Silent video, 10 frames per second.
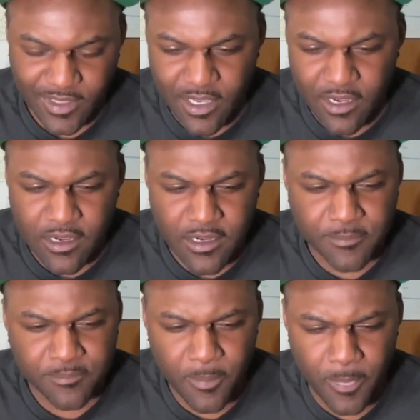
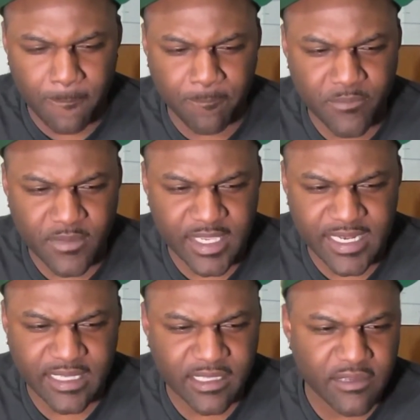Um, and
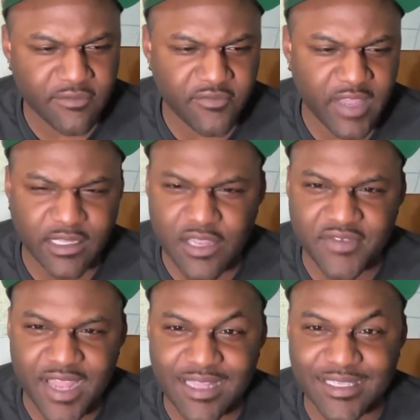I love
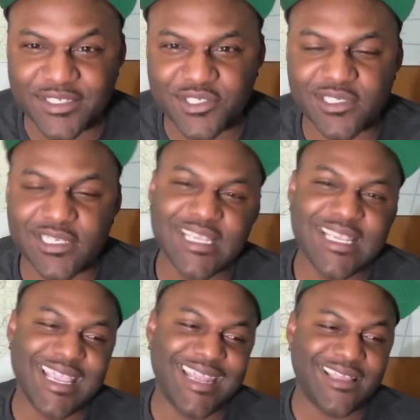knowledge,
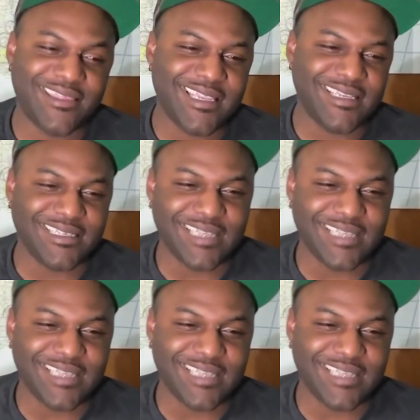and I think